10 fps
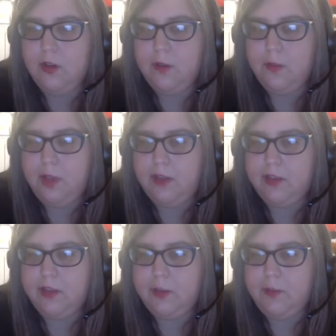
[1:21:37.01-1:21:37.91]
But you
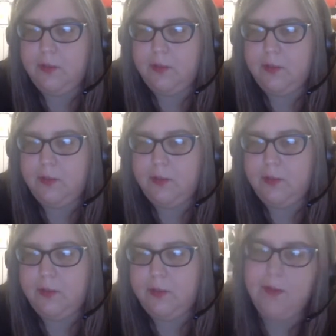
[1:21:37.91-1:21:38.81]
basically have to have
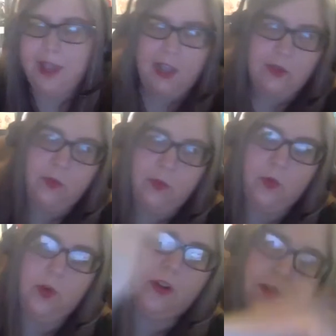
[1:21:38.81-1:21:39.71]
had a badge for